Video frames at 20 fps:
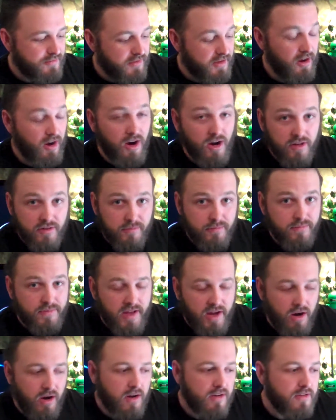They are a
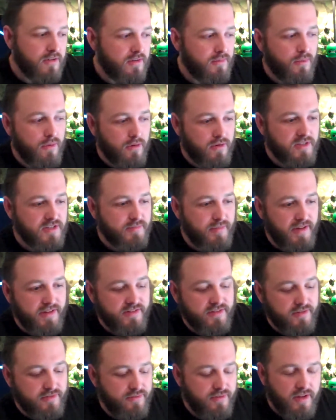little more
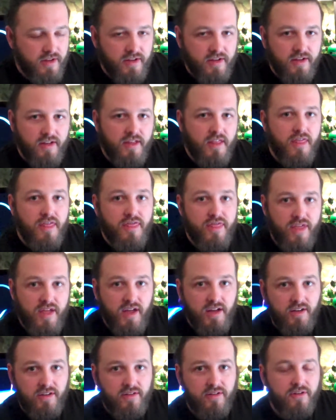expensive
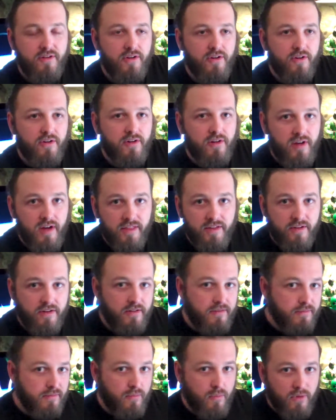than your
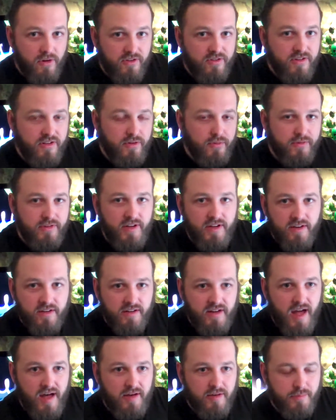other ones that you would get in a
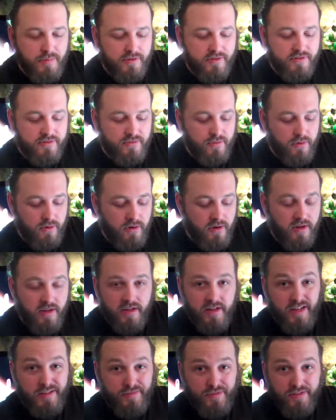comic book store.
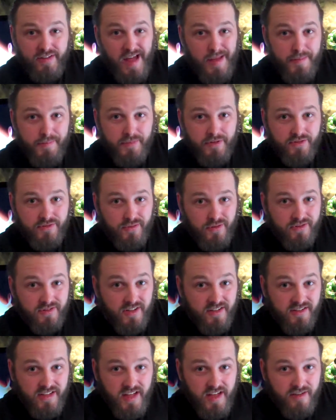If your comic book store
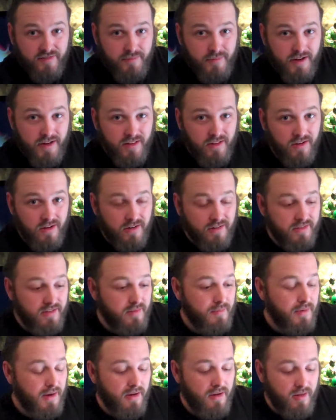does have Mylar,
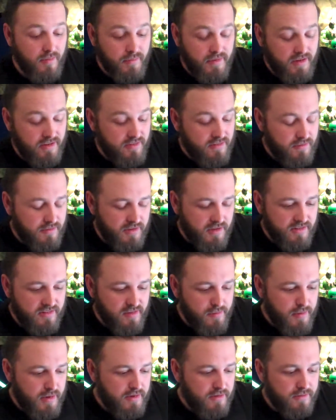then by all means get
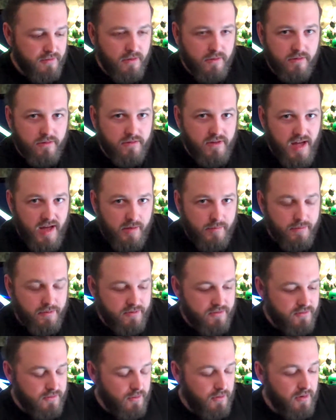them at your local comic book
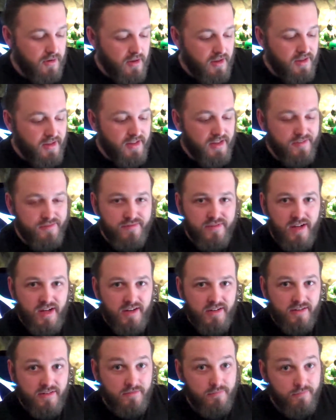store. If not,